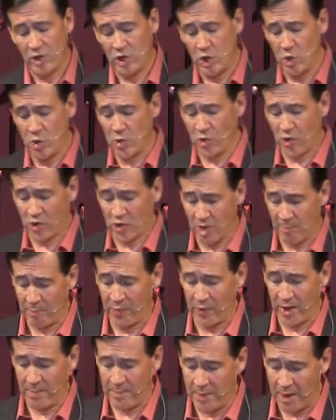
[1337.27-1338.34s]
do
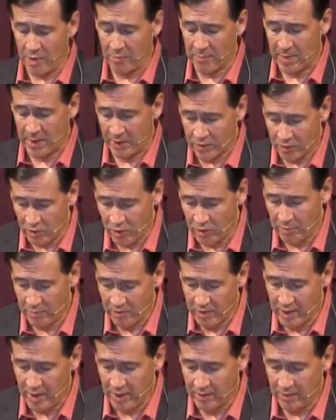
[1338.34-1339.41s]
something about my
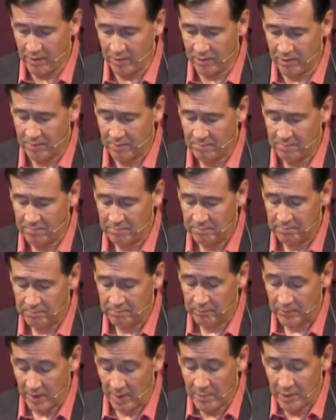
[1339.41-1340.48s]
circumstances,
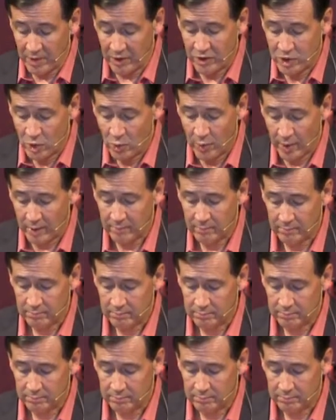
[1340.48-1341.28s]
I'm going to do it.